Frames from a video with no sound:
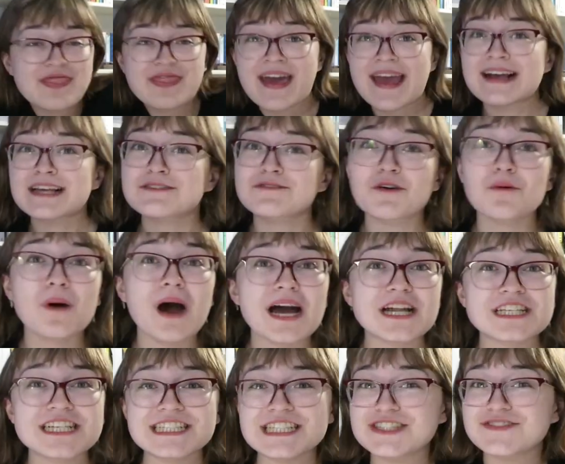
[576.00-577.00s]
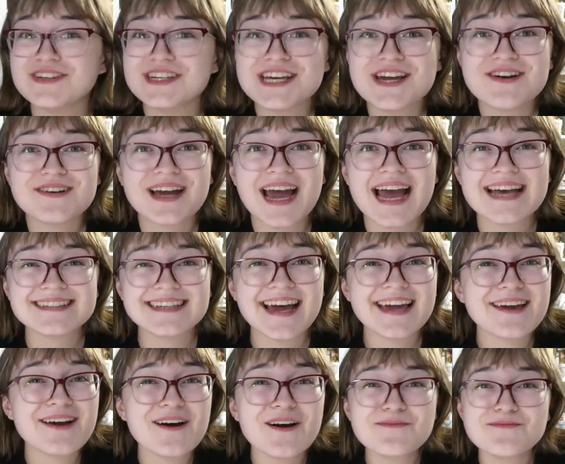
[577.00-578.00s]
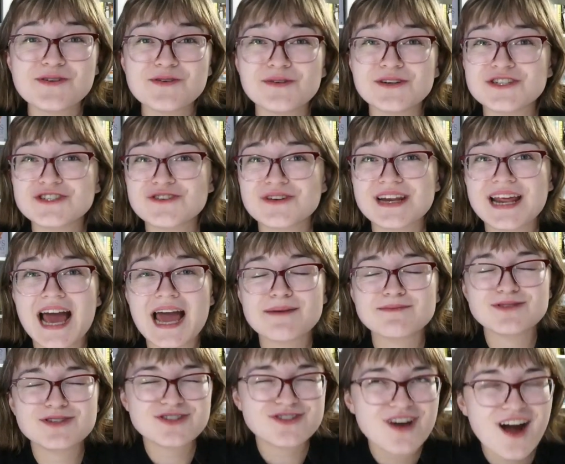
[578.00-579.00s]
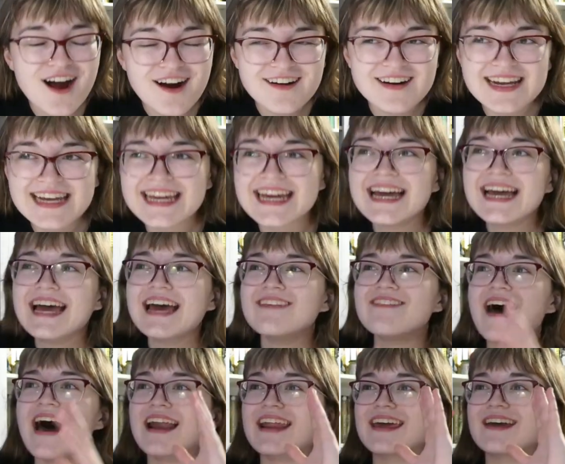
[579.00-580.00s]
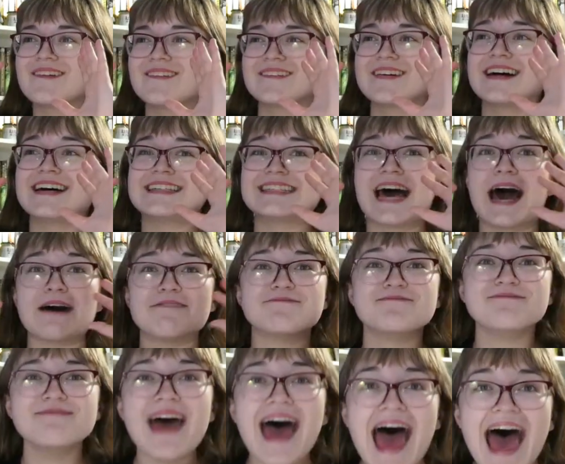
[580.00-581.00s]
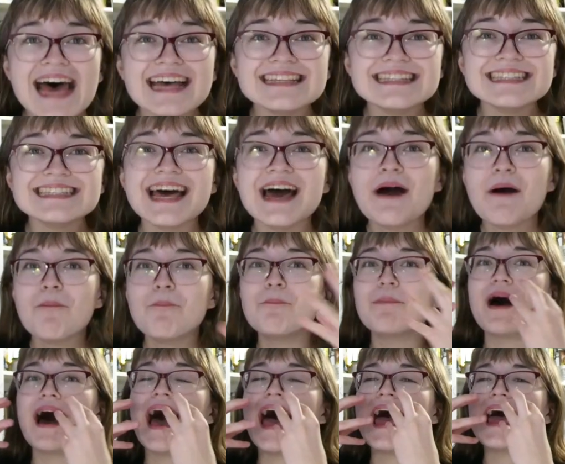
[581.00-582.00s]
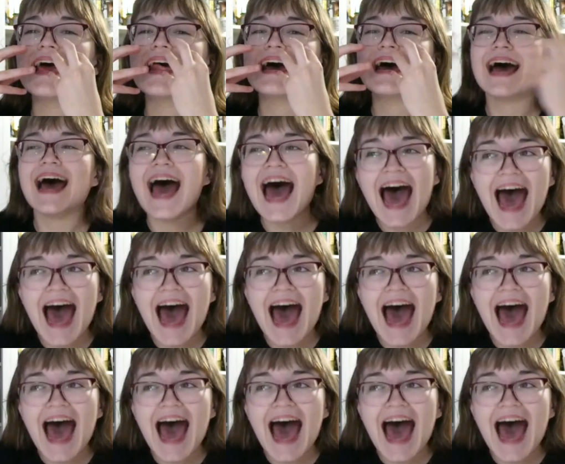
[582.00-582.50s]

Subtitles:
thanks for watching this video, guys. I hope you enjoyed it. I'm sorry that it was a mess, but